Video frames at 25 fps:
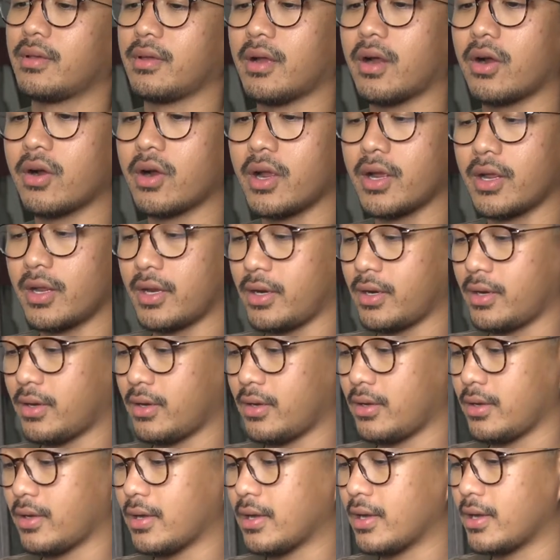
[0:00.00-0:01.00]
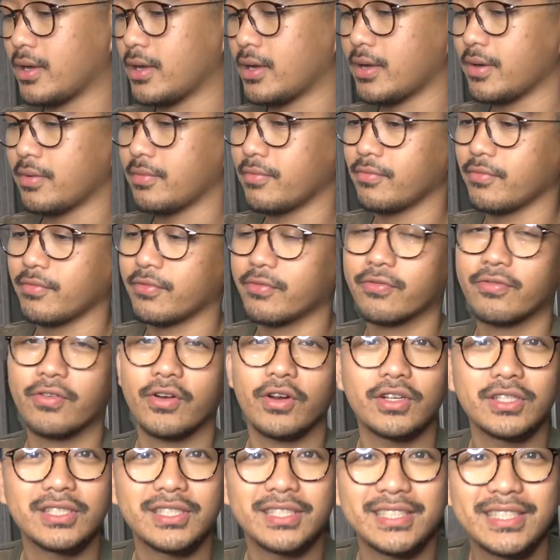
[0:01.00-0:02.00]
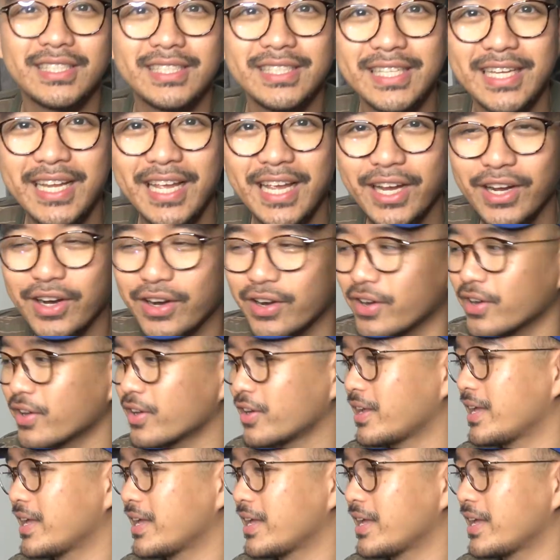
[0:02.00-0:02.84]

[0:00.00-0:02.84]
All right, um, first sneaker